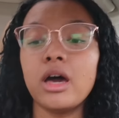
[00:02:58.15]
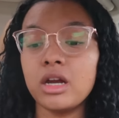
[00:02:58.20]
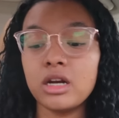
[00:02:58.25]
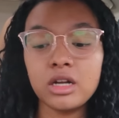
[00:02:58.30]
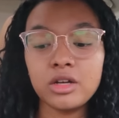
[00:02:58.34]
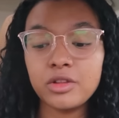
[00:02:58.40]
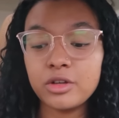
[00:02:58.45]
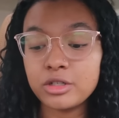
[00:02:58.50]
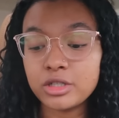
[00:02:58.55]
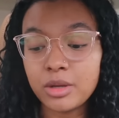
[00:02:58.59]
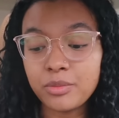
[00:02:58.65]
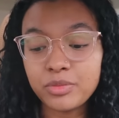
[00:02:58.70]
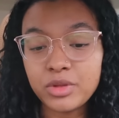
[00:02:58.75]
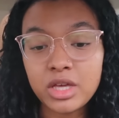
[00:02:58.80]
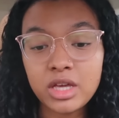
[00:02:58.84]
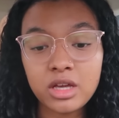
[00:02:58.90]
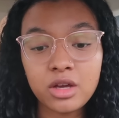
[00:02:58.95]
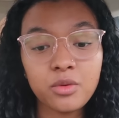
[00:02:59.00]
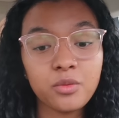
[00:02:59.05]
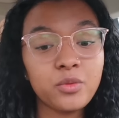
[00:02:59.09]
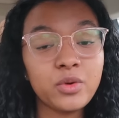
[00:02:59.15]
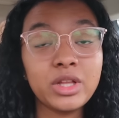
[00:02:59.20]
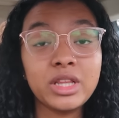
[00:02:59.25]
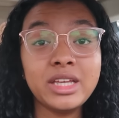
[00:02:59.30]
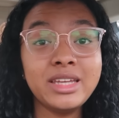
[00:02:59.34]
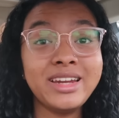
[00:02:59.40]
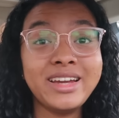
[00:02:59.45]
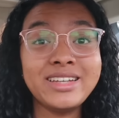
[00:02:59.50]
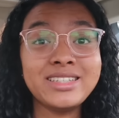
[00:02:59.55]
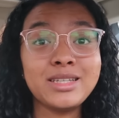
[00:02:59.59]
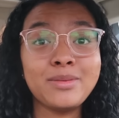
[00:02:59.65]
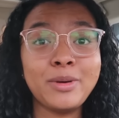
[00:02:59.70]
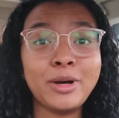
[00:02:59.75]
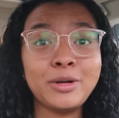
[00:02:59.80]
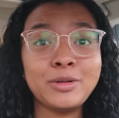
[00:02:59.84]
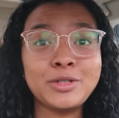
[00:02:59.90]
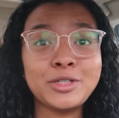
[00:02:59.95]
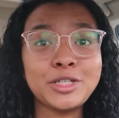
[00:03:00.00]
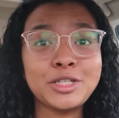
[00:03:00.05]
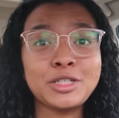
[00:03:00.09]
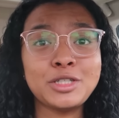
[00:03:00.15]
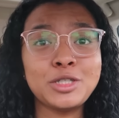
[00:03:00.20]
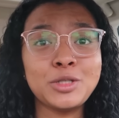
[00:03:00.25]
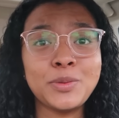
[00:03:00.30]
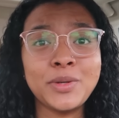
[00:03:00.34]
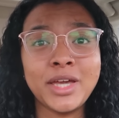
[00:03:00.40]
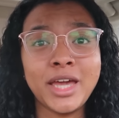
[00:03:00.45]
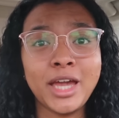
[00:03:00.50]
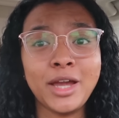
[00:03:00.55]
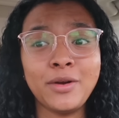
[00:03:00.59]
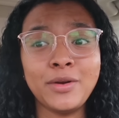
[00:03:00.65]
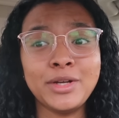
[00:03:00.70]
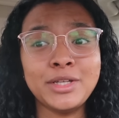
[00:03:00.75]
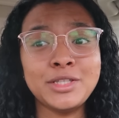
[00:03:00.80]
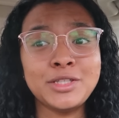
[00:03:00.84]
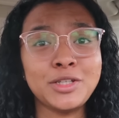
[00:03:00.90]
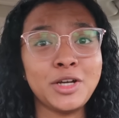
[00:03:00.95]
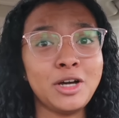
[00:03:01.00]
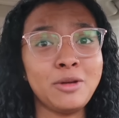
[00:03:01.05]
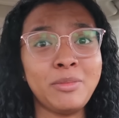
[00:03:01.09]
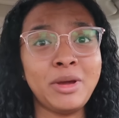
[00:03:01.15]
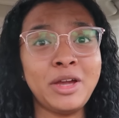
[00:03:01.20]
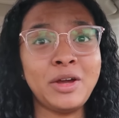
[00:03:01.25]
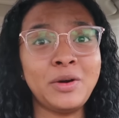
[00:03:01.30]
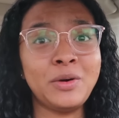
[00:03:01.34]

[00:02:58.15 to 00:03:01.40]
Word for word: I don't know, there's something really nice about just doing errands on my